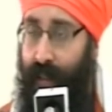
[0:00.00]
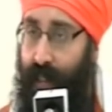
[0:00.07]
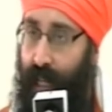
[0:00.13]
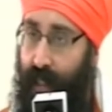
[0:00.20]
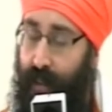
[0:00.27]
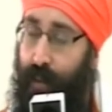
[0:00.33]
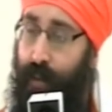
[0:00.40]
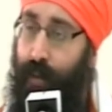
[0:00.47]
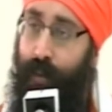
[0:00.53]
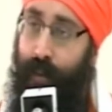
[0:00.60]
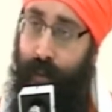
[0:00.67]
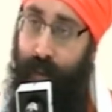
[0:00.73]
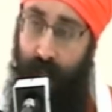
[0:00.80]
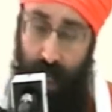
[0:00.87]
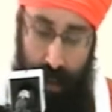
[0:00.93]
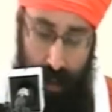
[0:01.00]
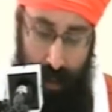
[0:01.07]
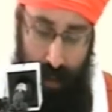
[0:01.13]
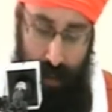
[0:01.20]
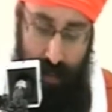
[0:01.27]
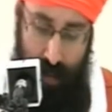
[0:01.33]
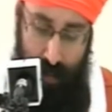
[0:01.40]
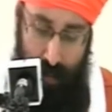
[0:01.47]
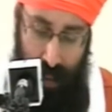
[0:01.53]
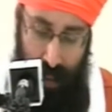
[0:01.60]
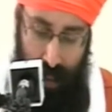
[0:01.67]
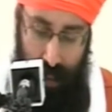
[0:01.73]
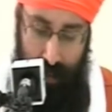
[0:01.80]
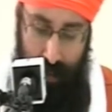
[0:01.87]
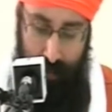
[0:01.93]
Satguru Guru Nanak Dev Ji
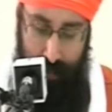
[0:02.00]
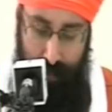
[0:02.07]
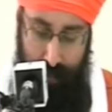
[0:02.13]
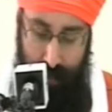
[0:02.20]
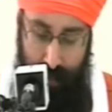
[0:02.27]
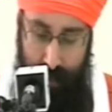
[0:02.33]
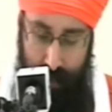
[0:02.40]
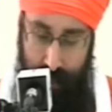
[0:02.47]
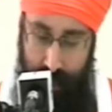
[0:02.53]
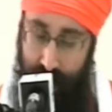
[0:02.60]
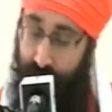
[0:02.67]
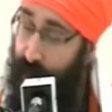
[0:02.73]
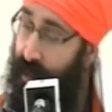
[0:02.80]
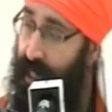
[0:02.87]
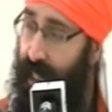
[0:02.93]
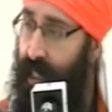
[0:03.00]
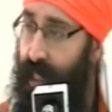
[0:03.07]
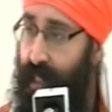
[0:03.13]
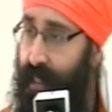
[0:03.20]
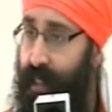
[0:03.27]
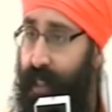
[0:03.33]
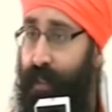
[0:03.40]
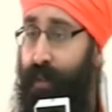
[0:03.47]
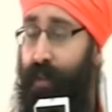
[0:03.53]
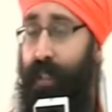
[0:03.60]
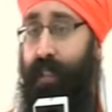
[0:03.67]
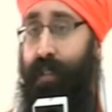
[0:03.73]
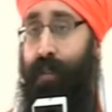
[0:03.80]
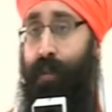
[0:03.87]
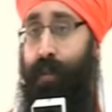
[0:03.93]
Maharaj, sitting listening to
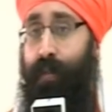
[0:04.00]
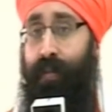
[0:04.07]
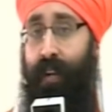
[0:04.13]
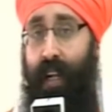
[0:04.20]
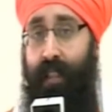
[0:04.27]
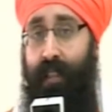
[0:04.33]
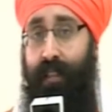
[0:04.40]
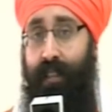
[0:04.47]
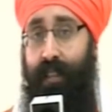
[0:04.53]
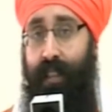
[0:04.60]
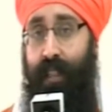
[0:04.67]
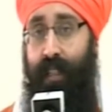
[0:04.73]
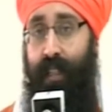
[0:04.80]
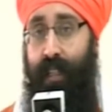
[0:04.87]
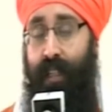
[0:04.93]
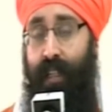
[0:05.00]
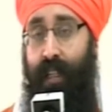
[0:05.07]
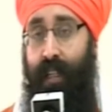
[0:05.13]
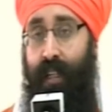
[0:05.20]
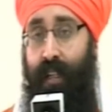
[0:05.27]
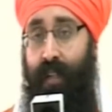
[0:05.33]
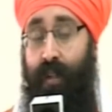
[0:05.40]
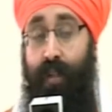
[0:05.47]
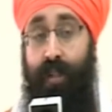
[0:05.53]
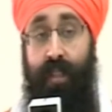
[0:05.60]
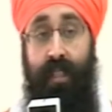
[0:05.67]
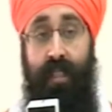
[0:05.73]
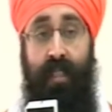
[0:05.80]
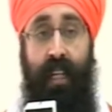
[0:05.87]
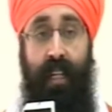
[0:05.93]
these two friends, who used
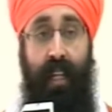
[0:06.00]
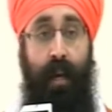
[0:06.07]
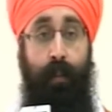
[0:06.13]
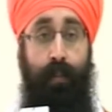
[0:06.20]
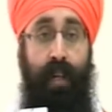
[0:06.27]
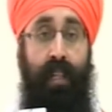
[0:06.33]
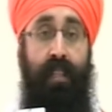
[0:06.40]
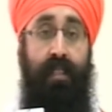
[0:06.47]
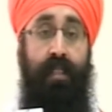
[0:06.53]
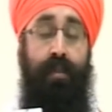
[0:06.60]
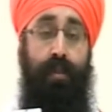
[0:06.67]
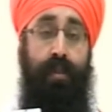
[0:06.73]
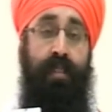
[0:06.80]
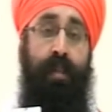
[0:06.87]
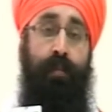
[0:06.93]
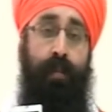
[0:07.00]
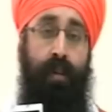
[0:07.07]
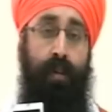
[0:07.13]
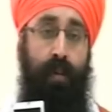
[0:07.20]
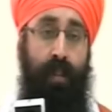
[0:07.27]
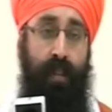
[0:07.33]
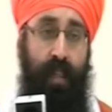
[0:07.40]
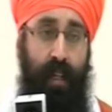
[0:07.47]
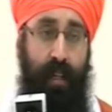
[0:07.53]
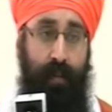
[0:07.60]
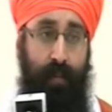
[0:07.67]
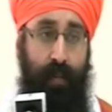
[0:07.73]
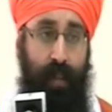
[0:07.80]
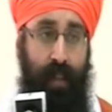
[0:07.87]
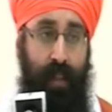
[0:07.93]
to sit like brothers and do simran all the time.